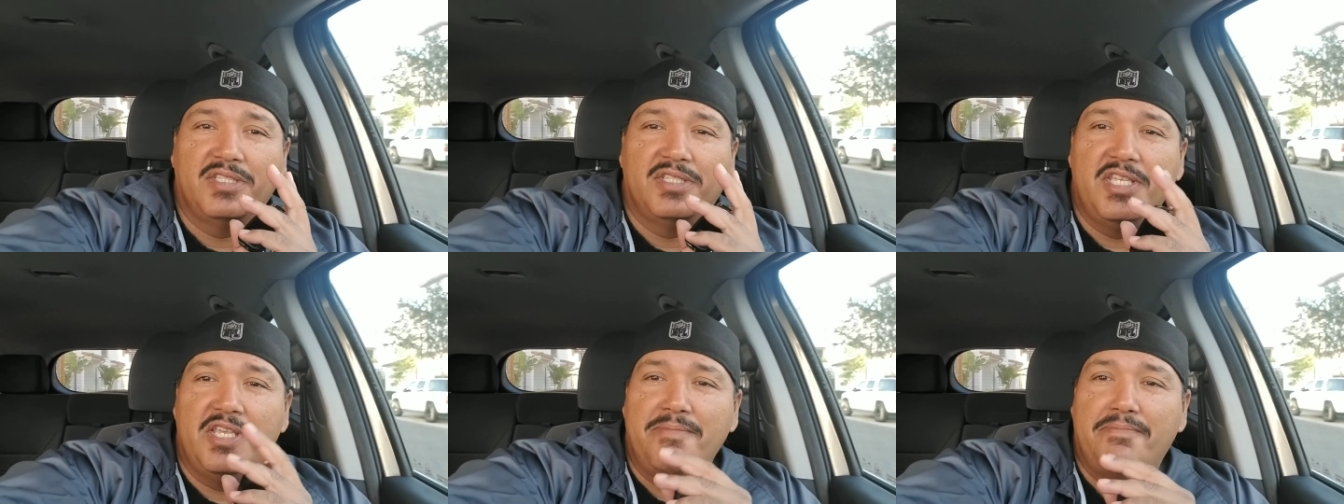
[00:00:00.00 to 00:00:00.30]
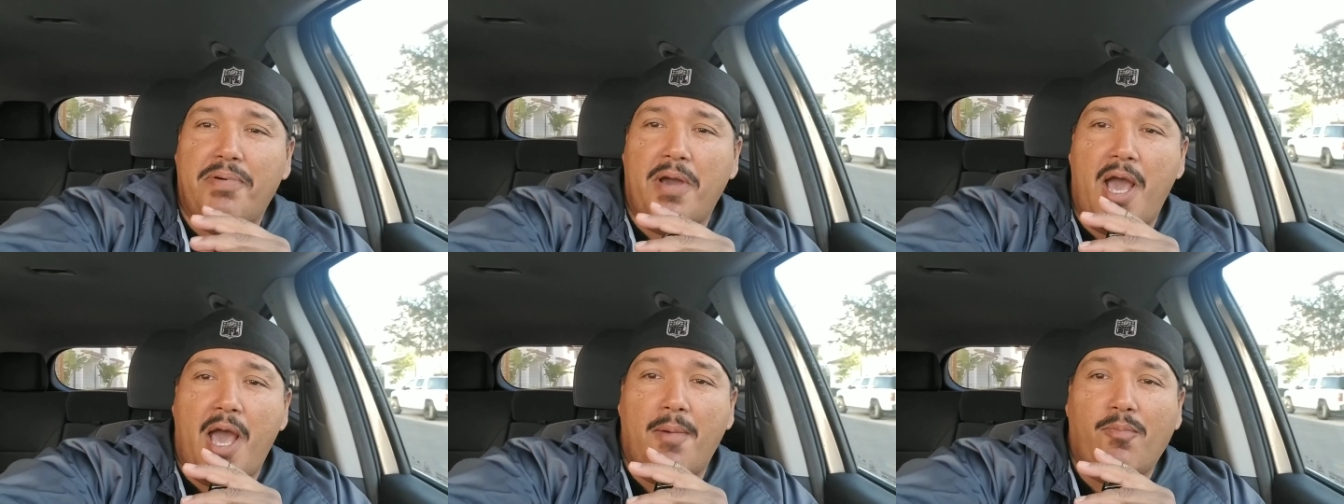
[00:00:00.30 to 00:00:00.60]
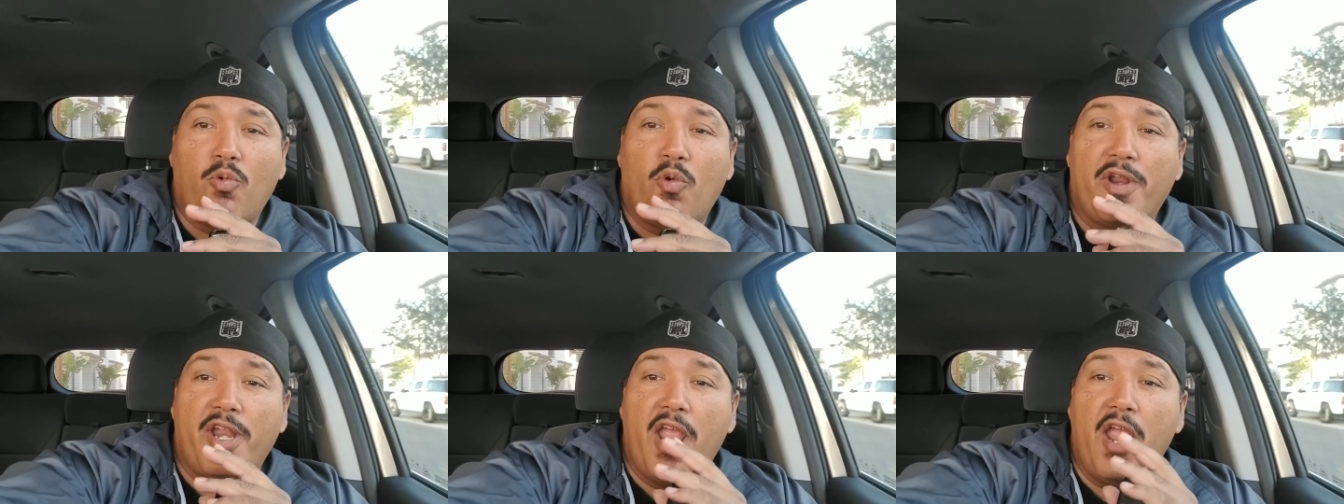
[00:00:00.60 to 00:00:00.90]

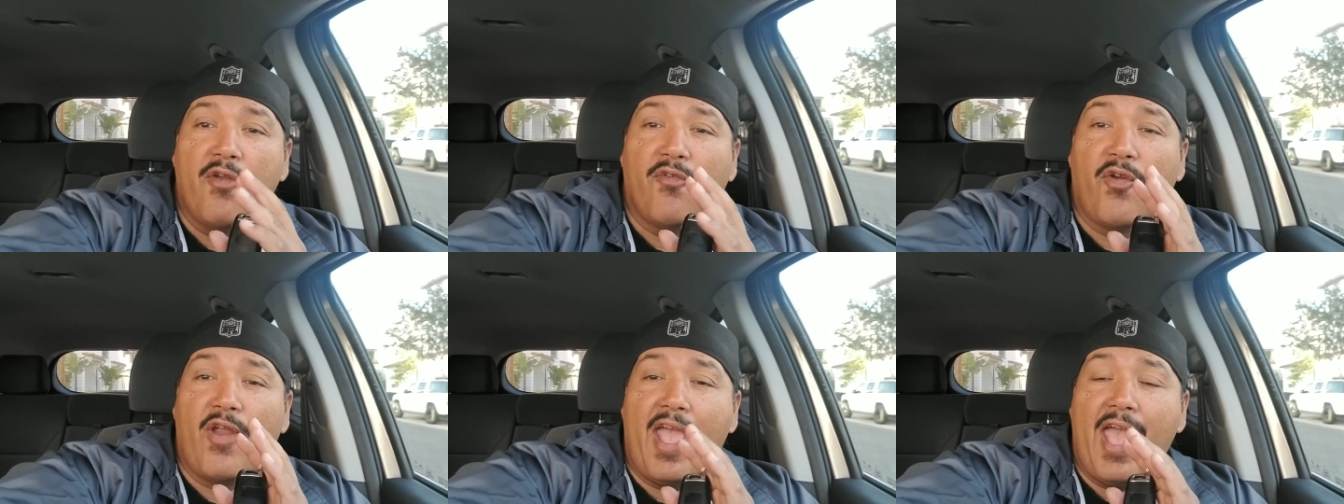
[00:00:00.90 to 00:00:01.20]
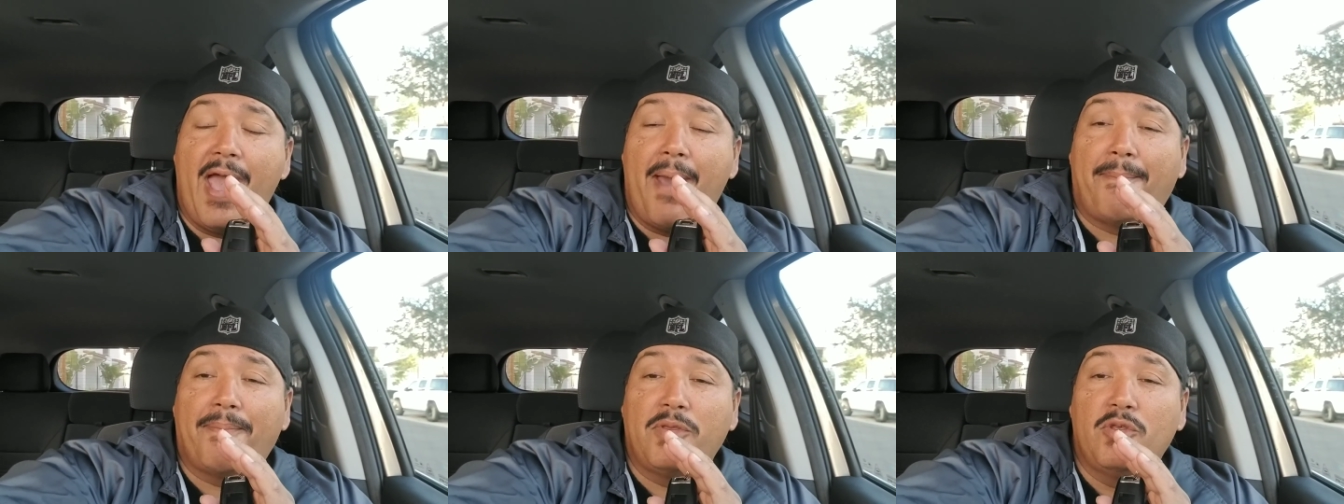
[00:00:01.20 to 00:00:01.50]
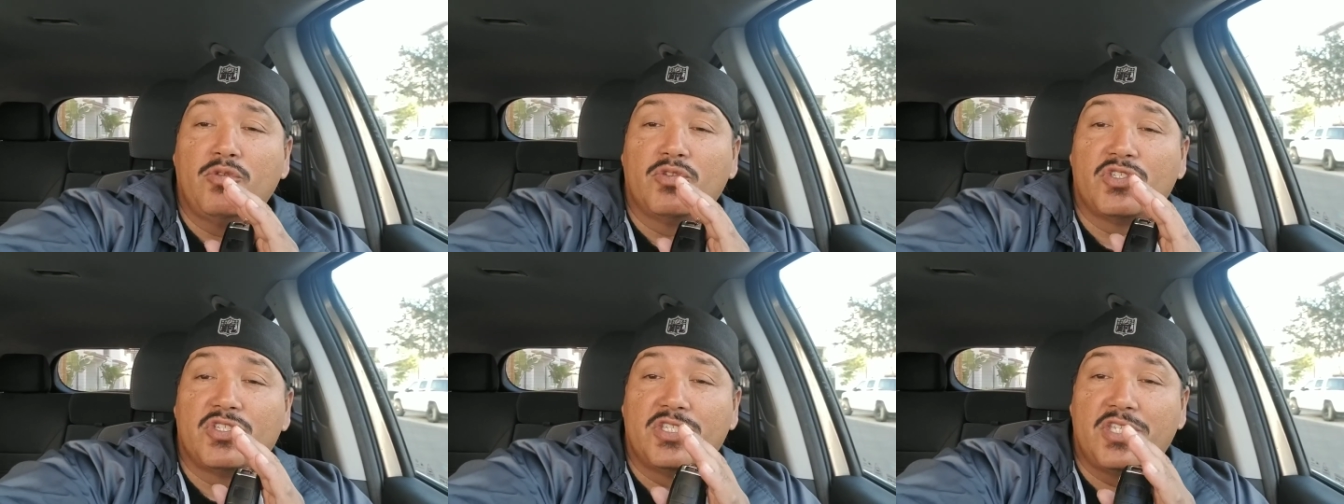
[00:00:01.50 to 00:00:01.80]
Depop, whatever app
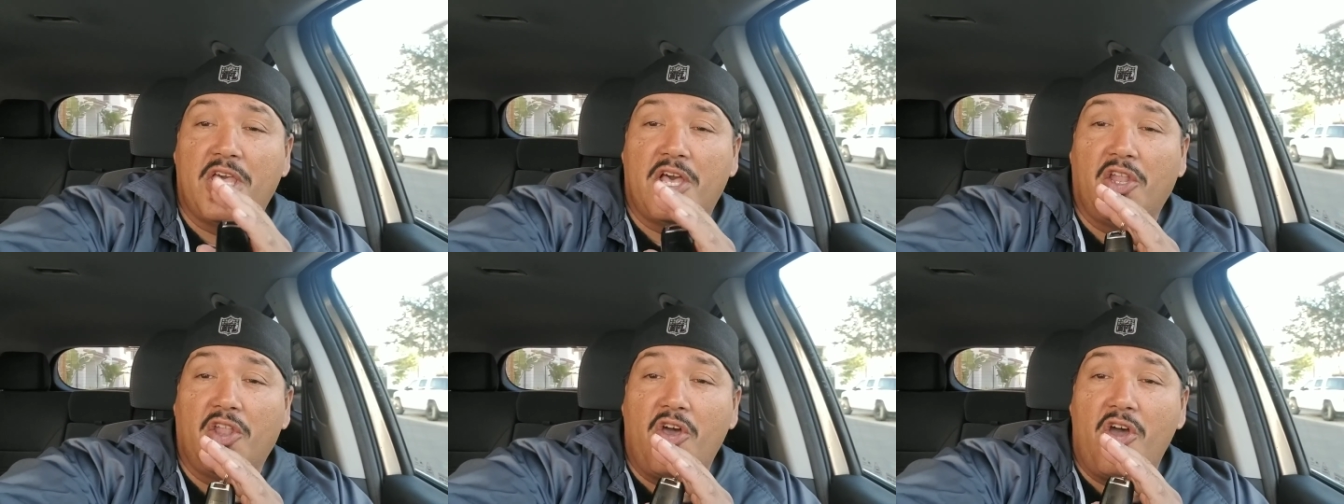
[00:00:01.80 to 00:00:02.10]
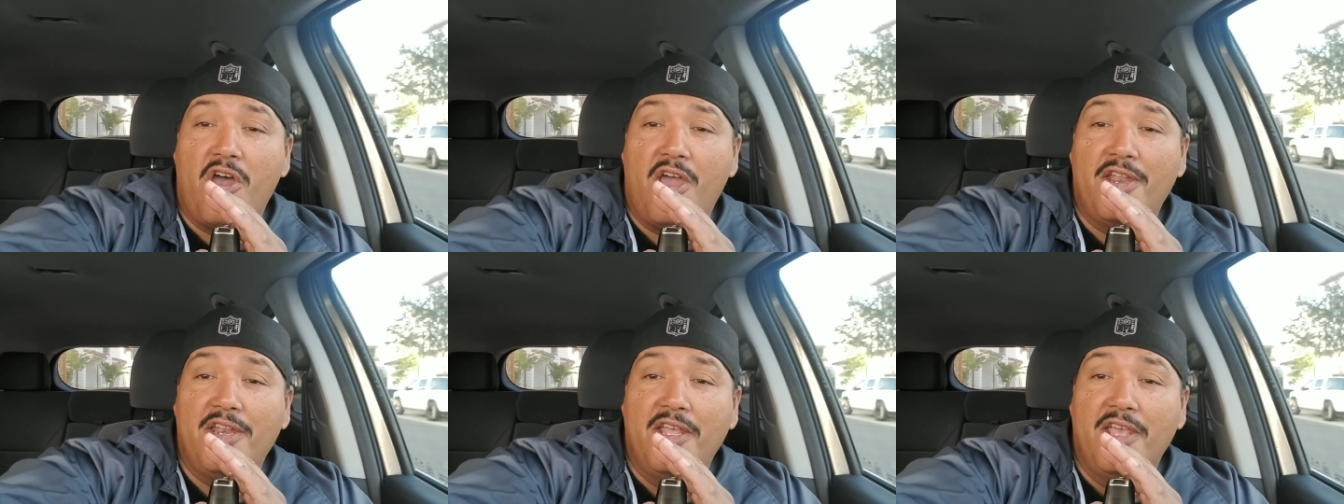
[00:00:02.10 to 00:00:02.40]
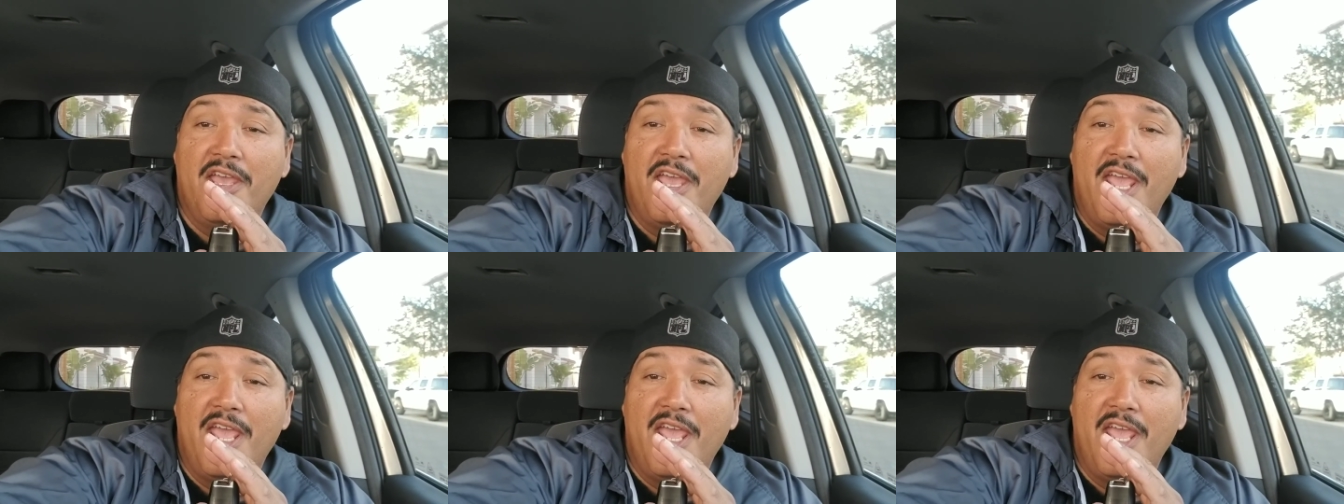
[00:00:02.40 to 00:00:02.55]
you sell on,